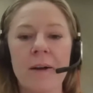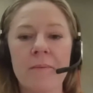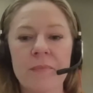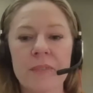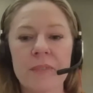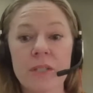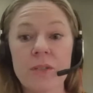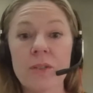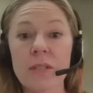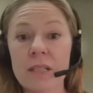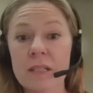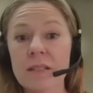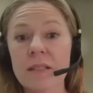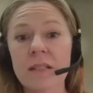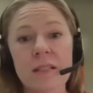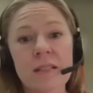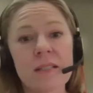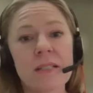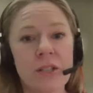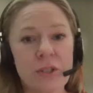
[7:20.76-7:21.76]
So it is a
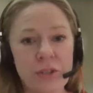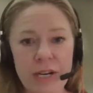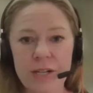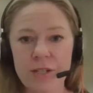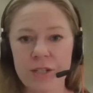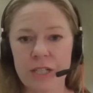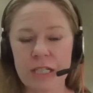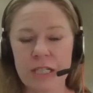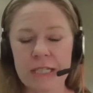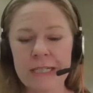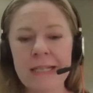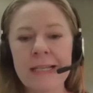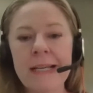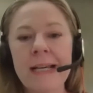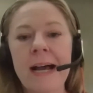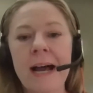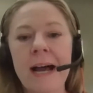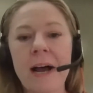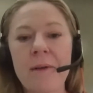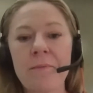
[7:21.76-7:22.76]
consideration.
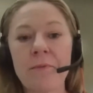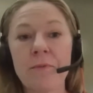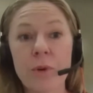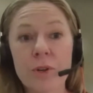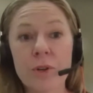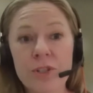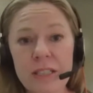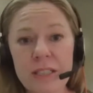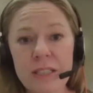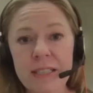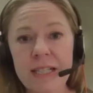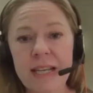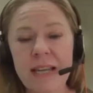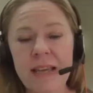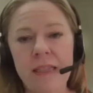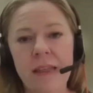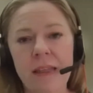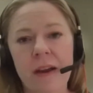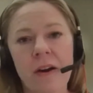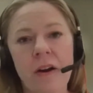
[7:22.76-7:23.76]
Fortunately,
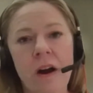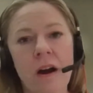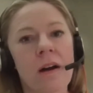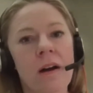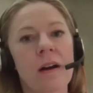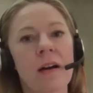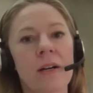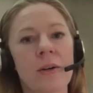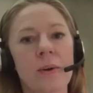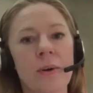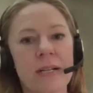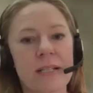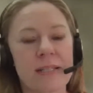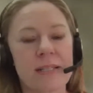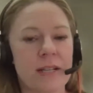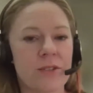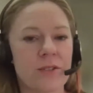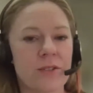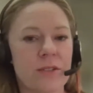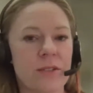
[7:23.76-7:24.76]
there are
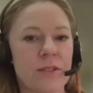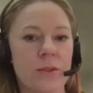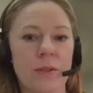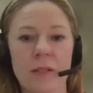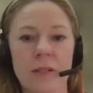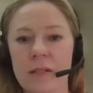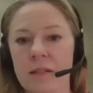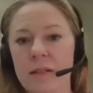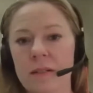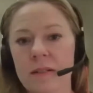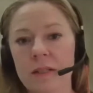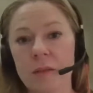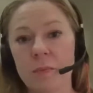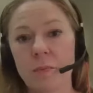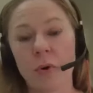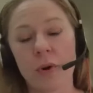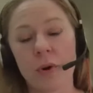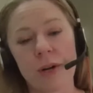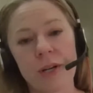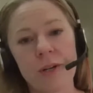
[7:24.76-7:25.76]
organizations who can
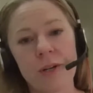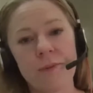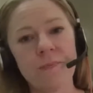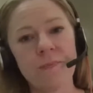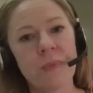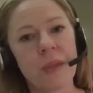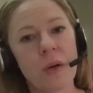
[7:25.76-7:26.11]
support you.